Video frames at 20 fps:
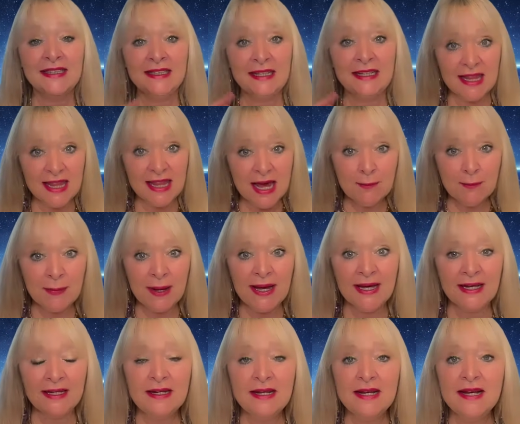Now that
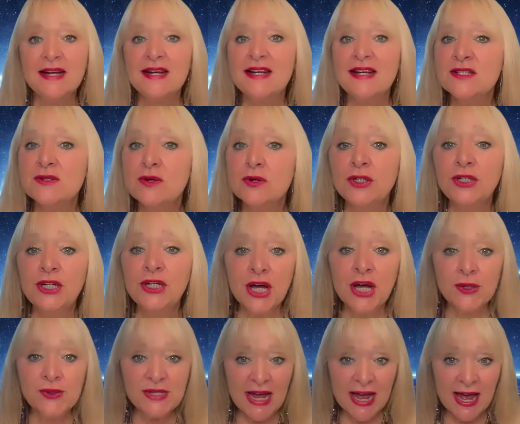man is not going to
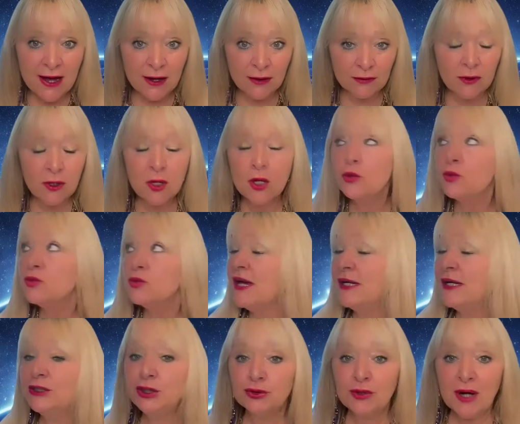go down
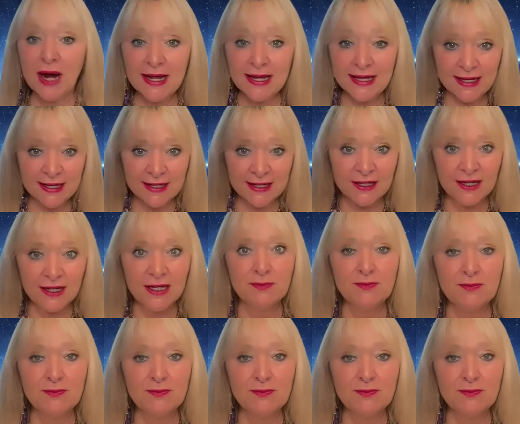without dragging